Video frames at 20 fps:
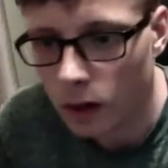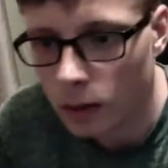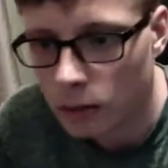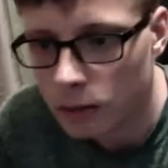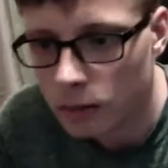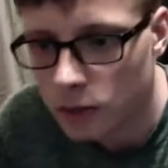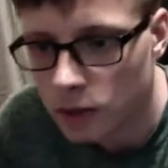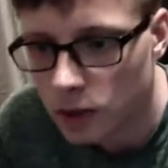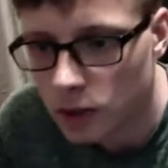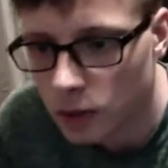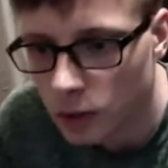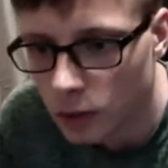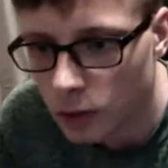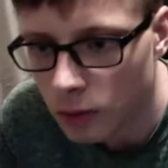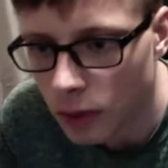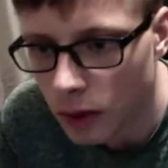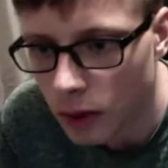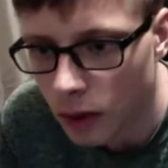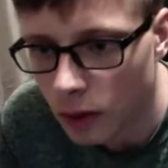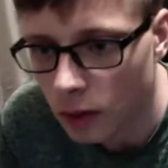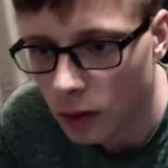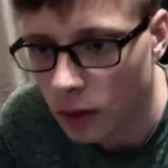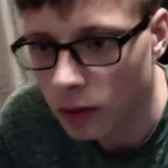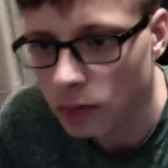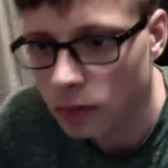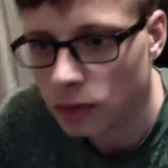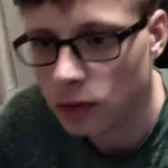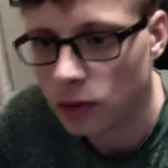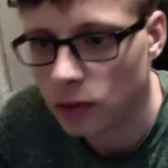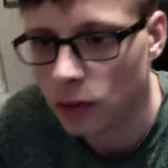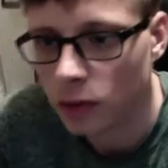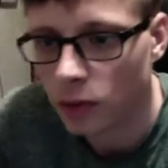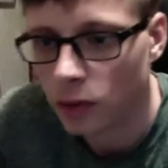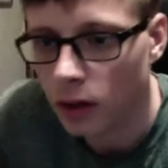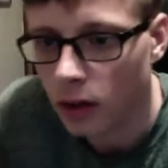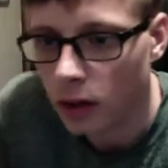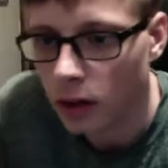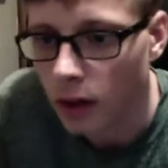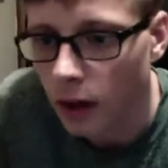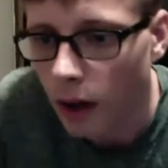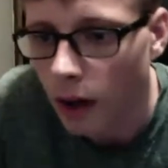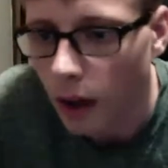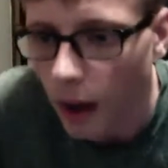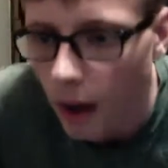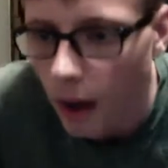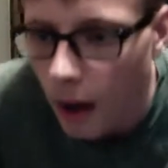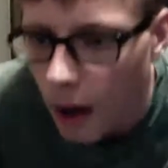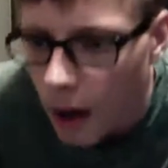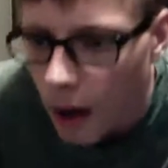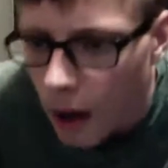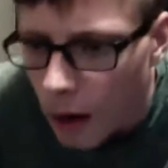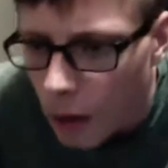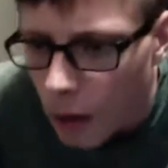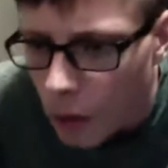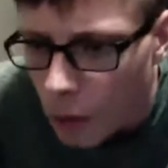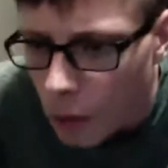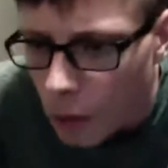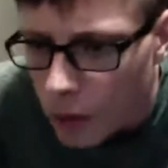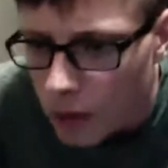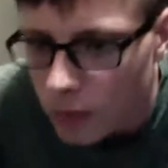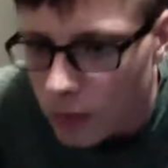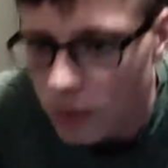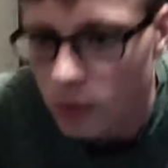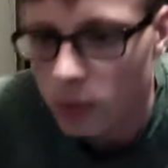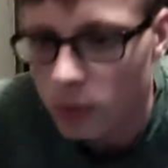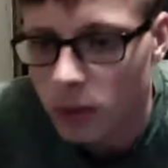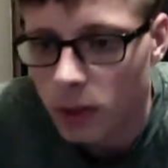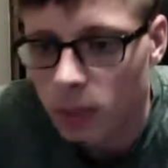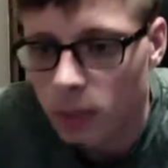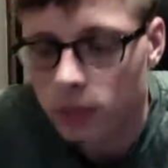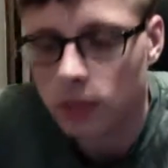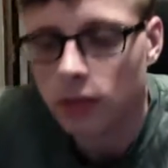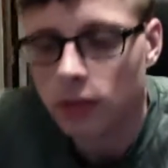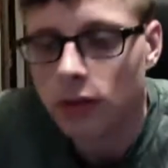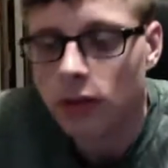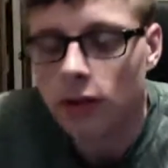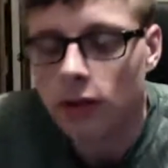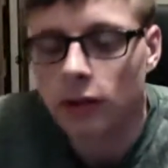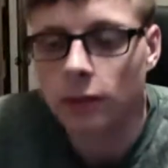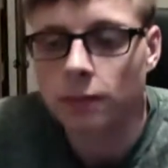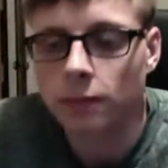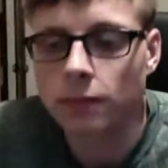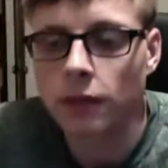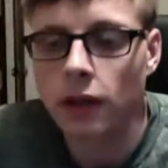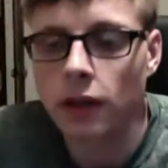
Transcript: So okay. So, what have you been up to lately?